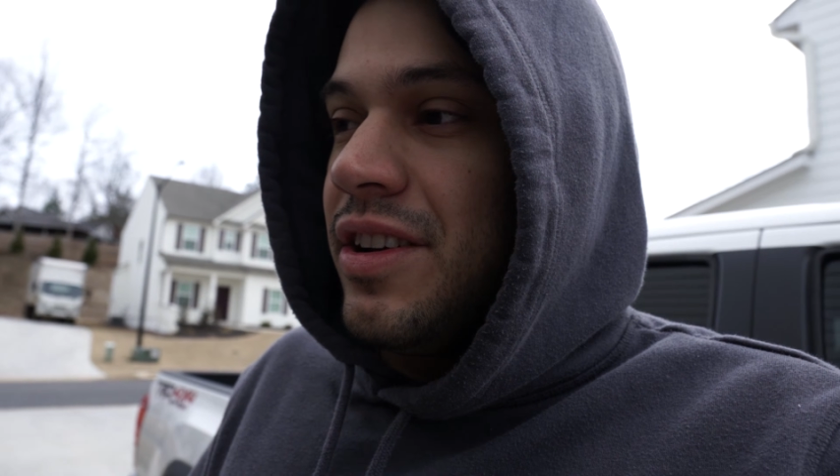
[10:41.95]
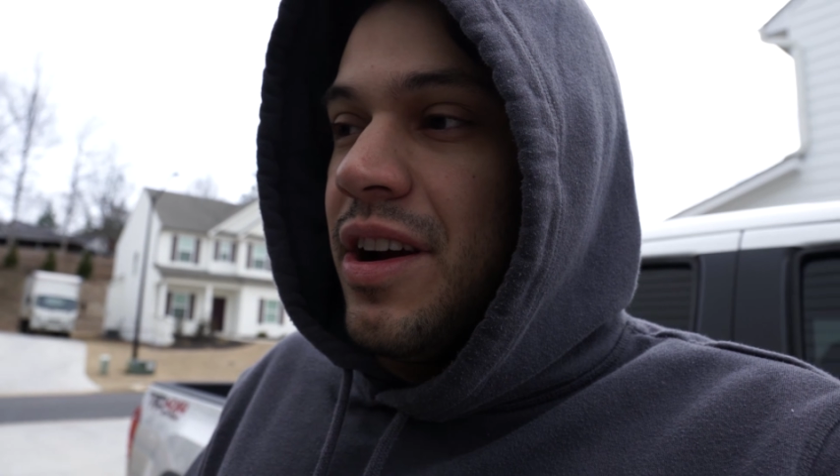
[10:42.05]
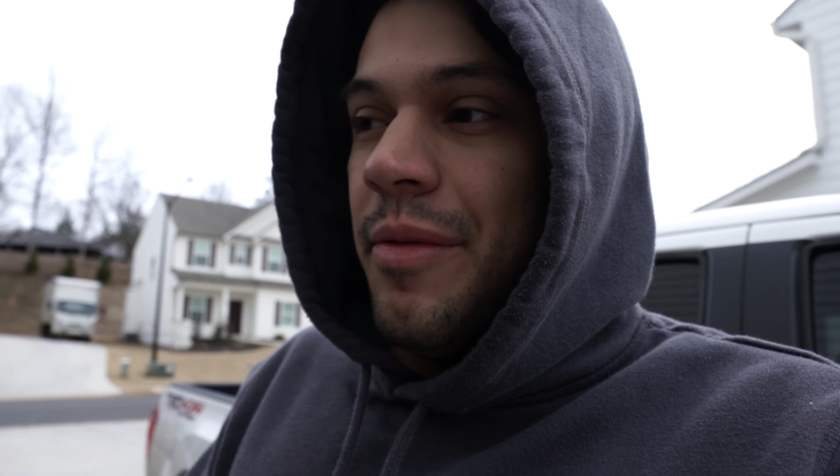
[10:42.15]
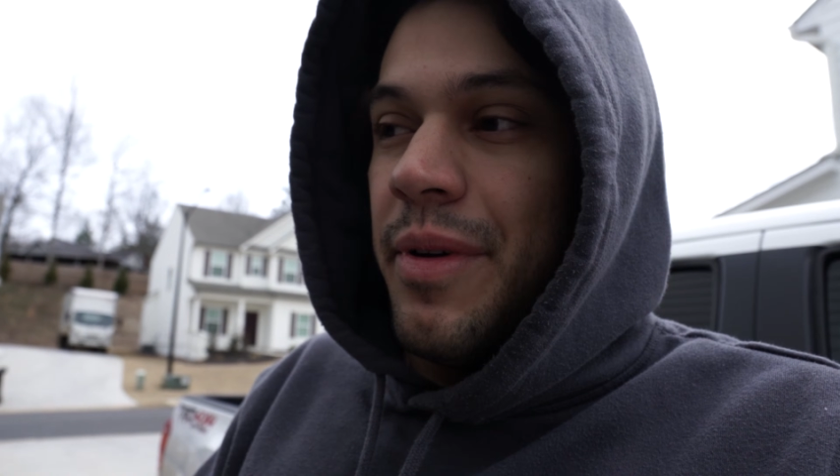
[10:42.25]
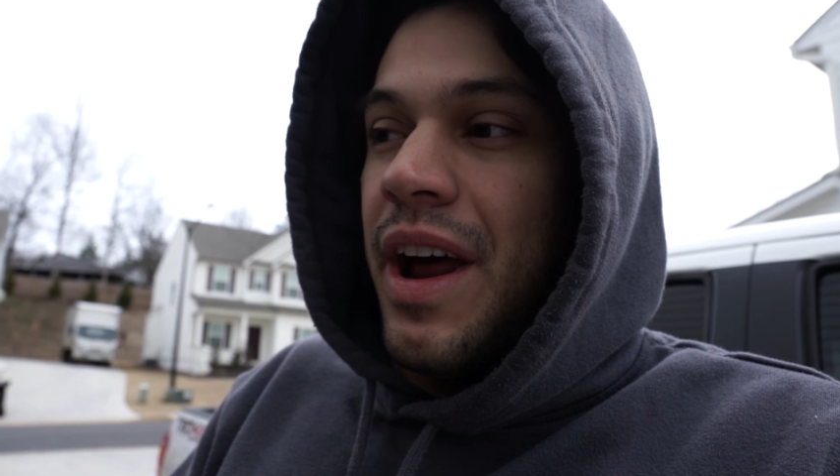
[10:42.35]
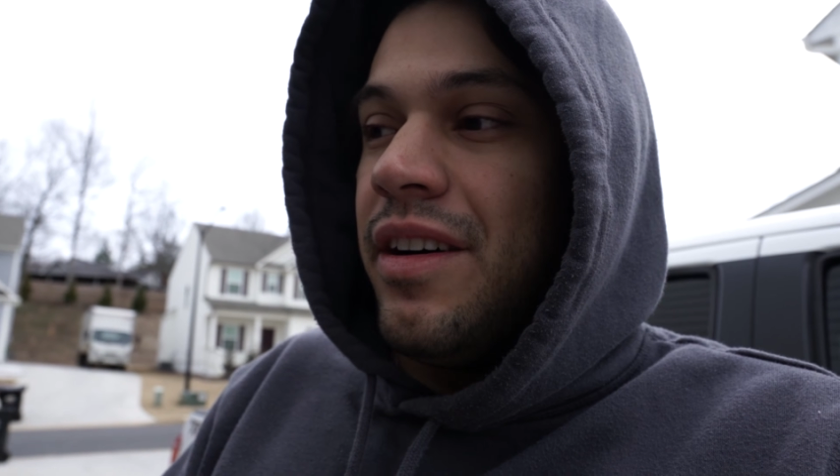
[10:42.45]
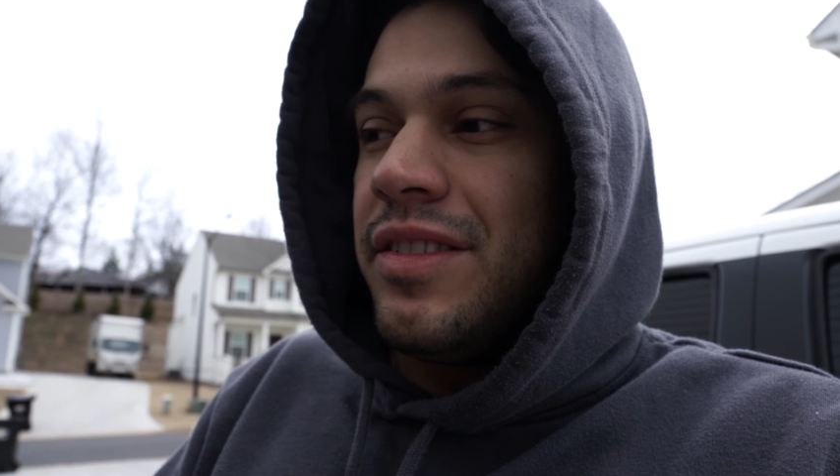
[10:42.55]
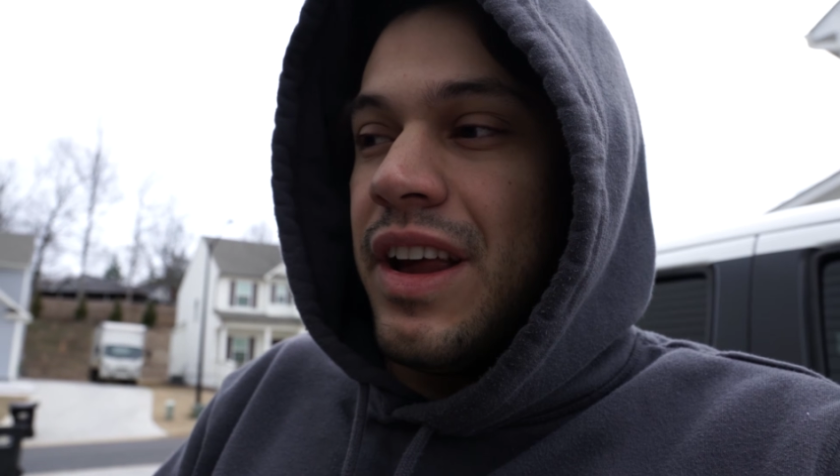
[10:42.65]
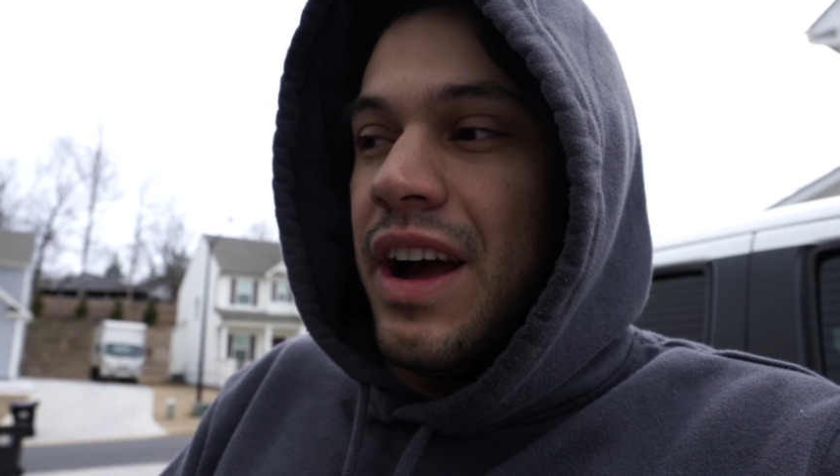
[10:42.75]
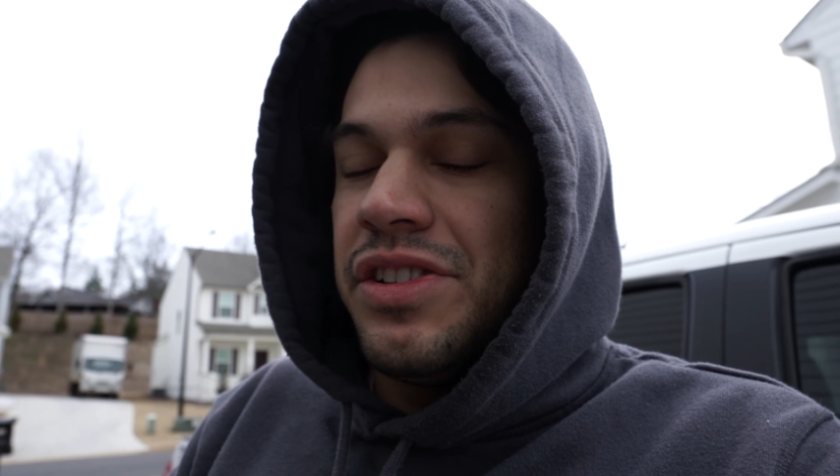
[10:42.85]
coming
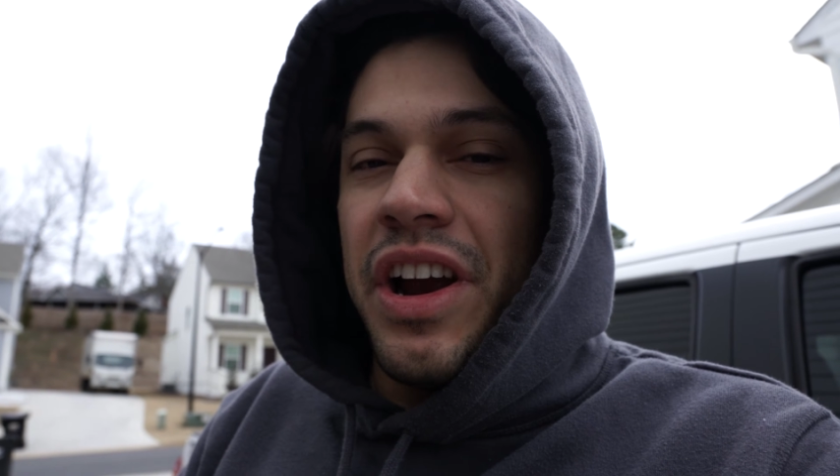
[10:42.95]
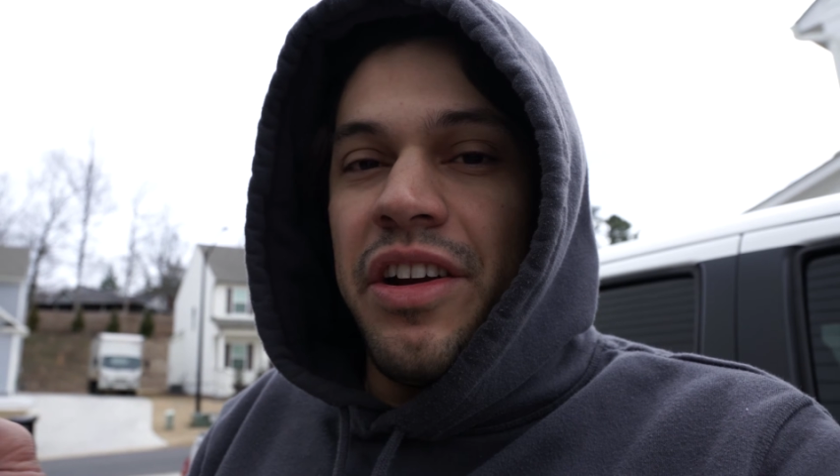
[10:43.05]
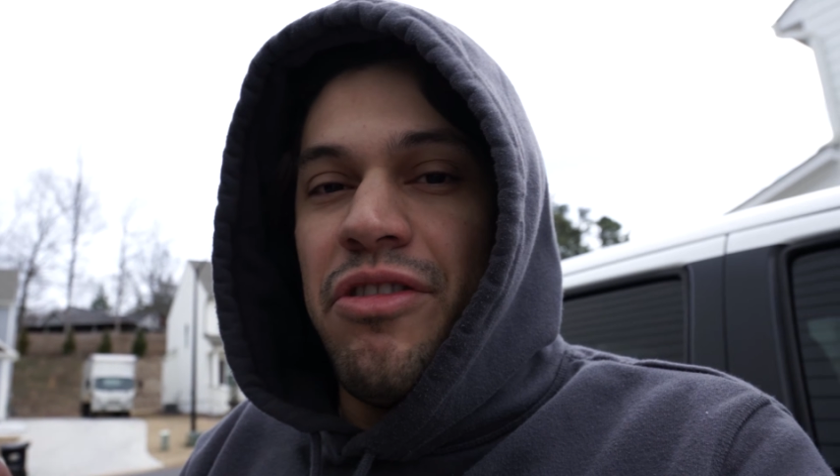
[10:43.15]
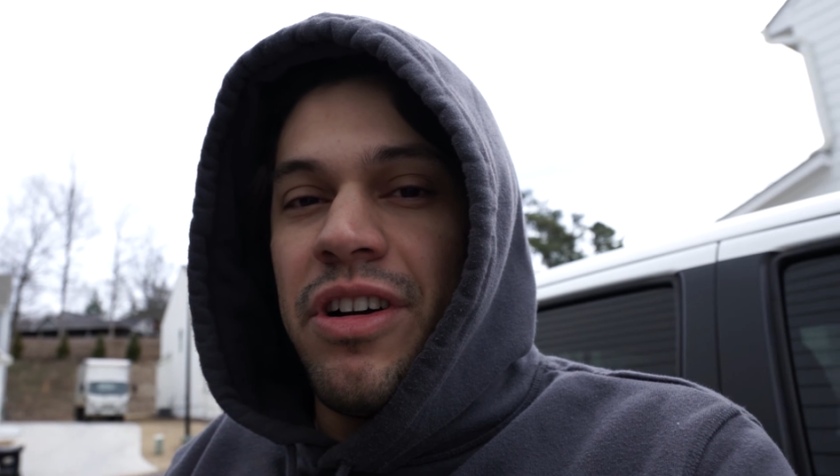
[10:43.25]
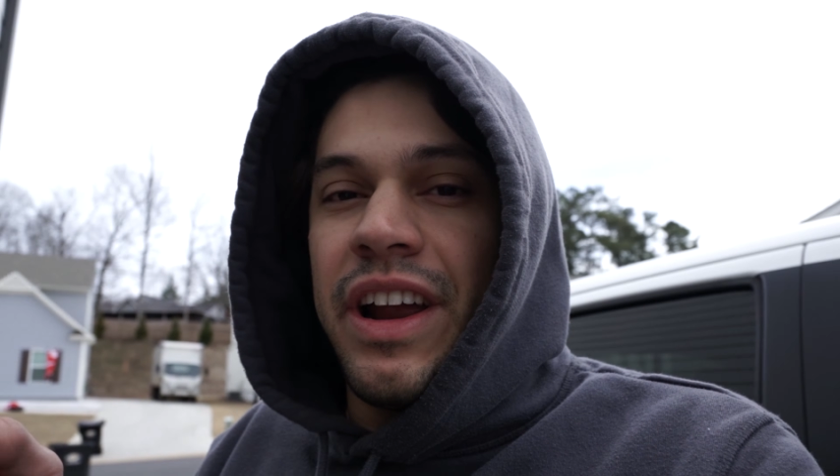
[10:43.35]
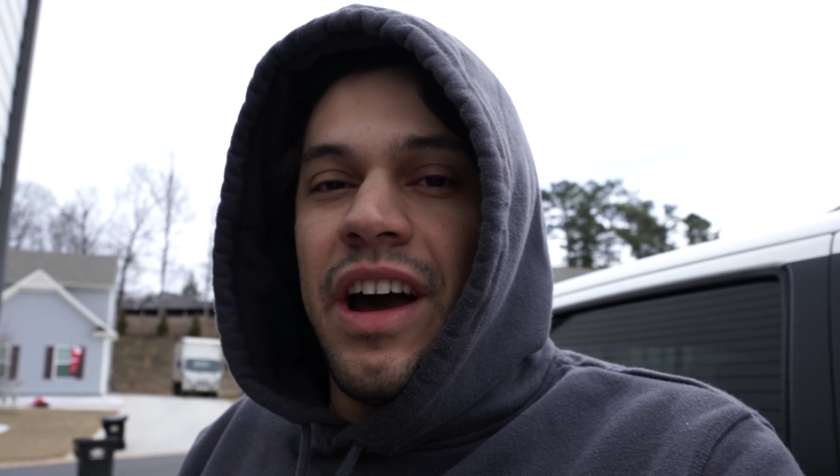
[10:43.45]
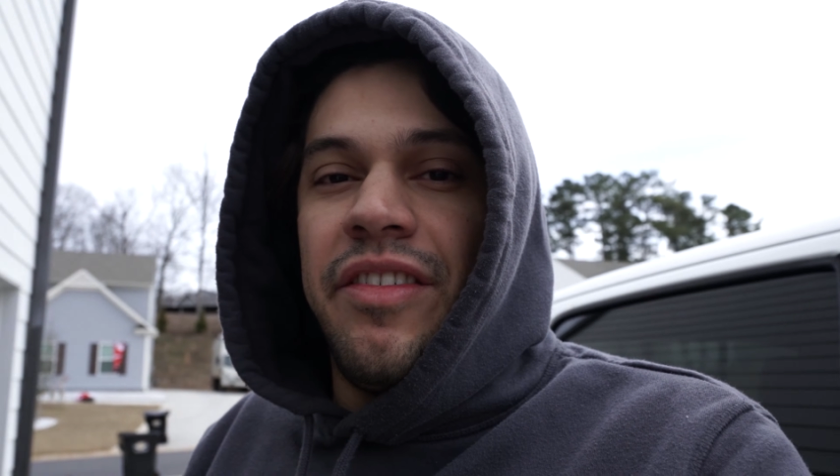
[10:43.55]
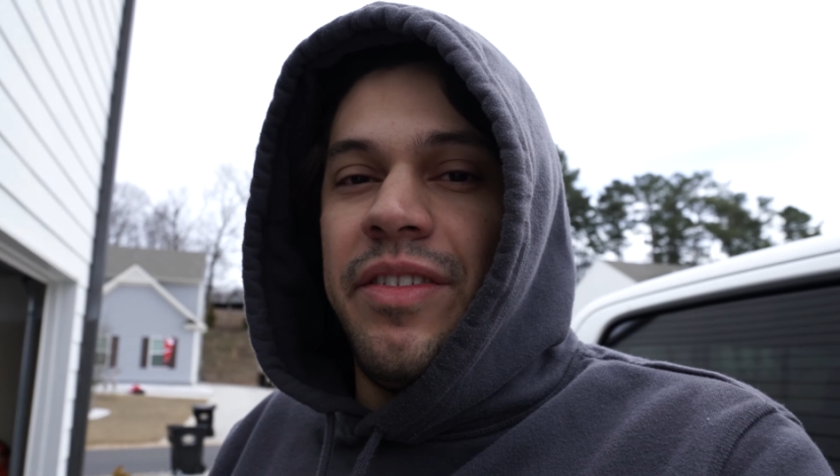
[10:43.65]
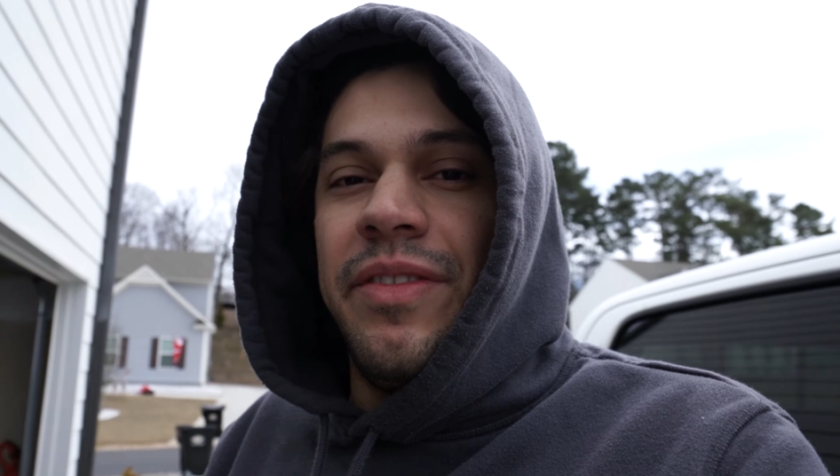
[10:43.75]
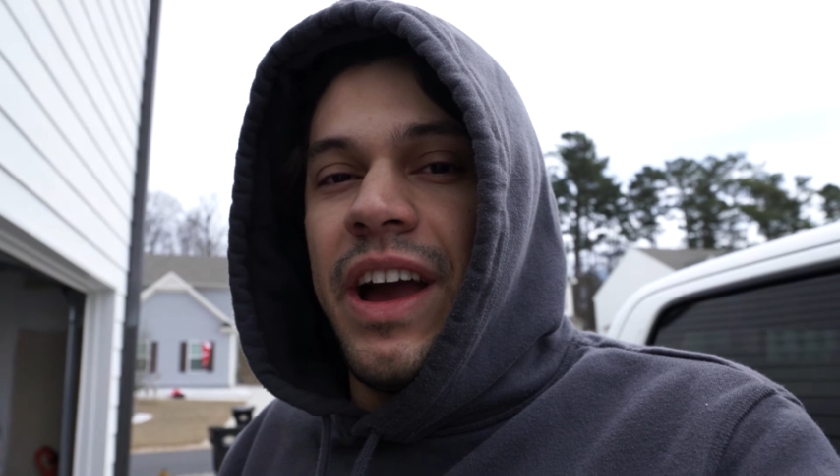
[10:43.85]
outside, trying to work it
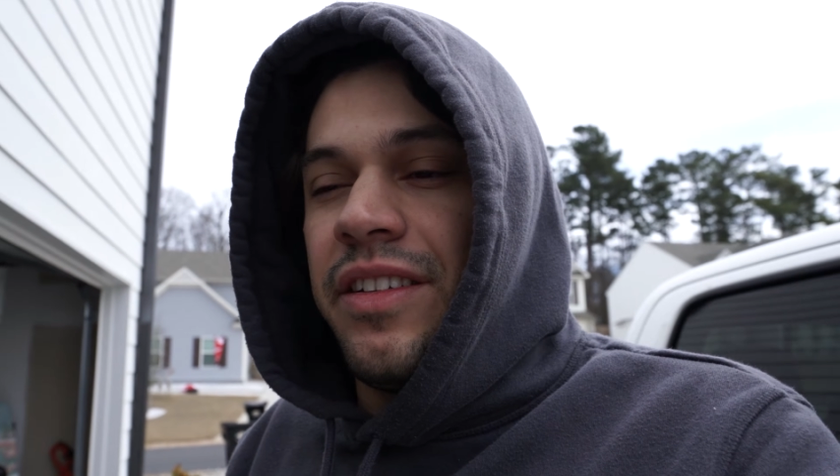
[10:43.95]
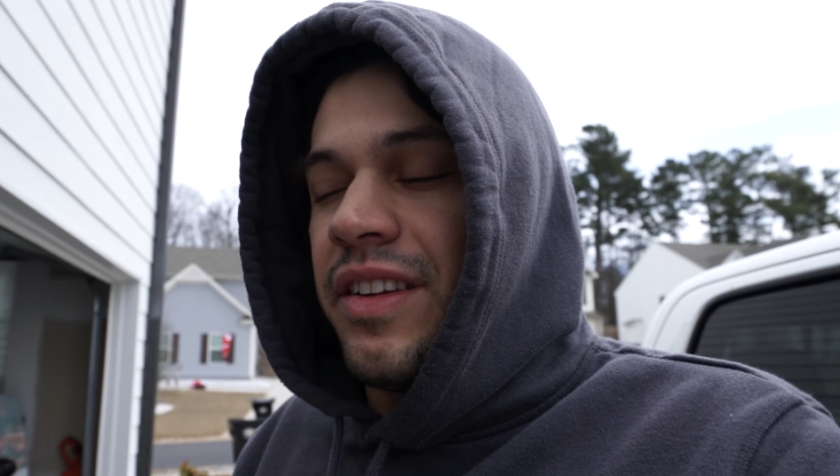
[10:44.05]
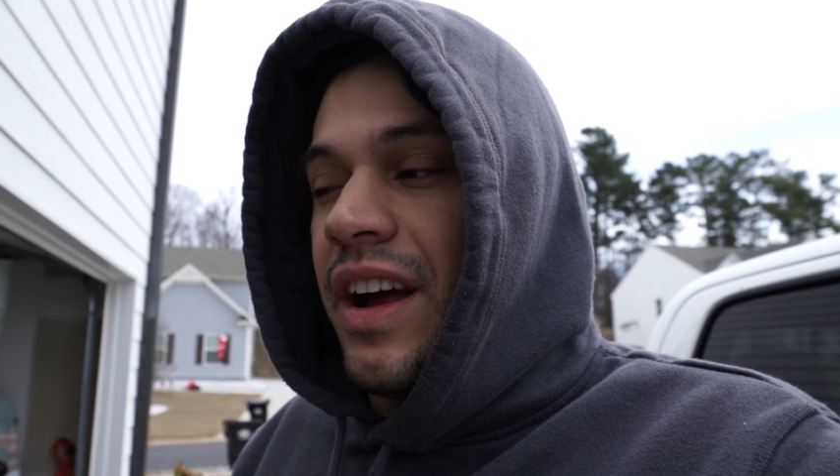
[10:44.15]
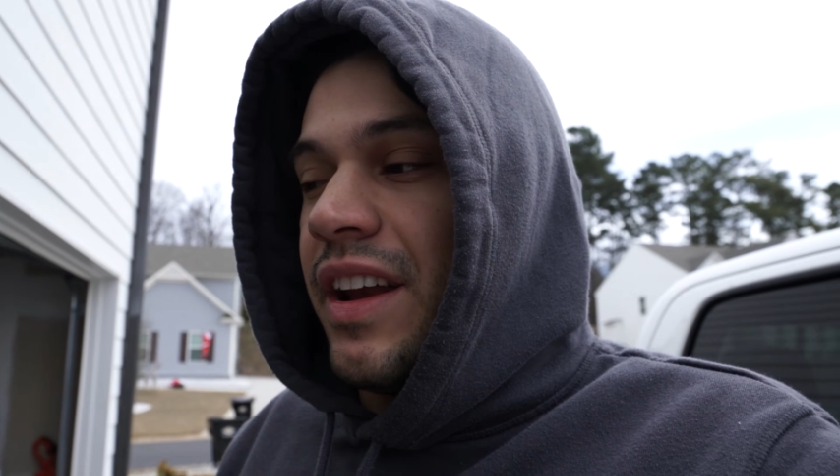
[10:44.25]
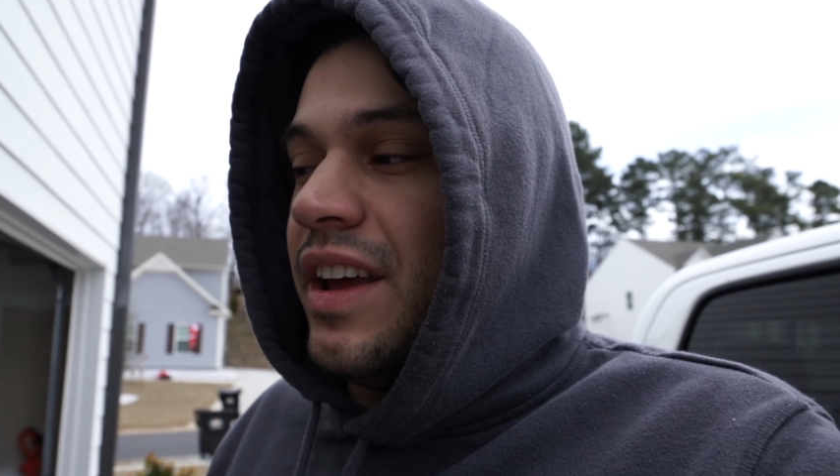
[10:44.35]
out from the outside